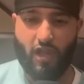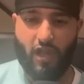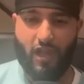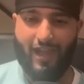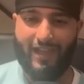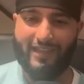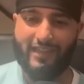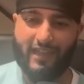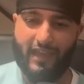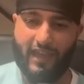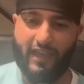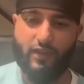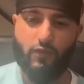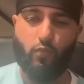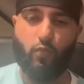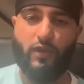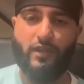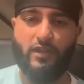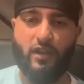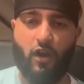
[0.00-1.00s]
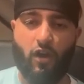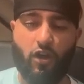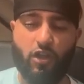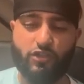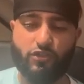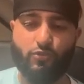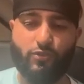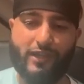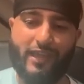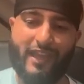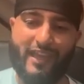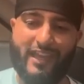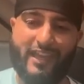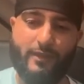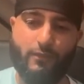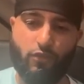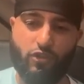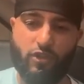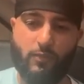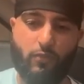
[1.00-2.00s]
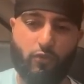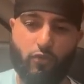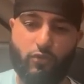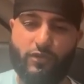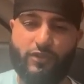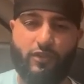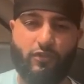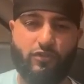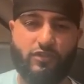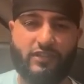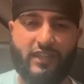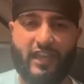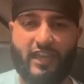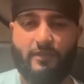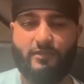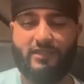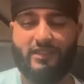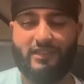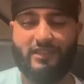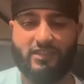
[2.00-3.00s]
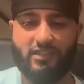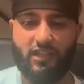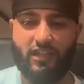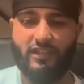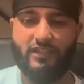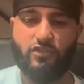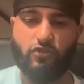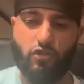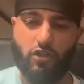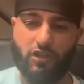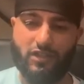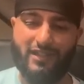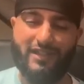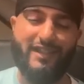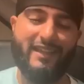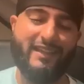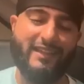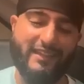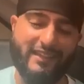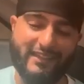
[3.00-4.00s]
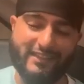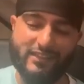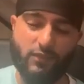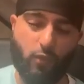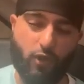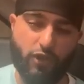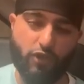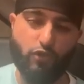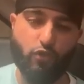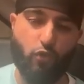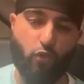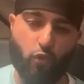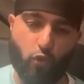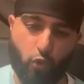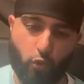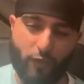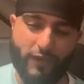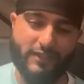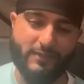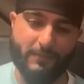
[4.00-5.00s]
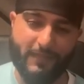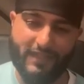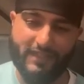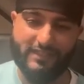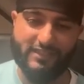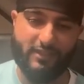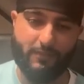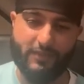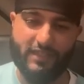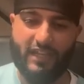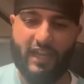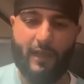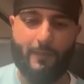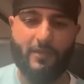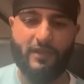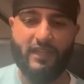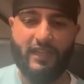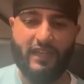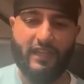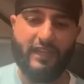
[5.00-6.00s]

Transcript: Again, when Arsenal get him on the ball in those games that they're slightly struggling, he's the one who always makes something happen.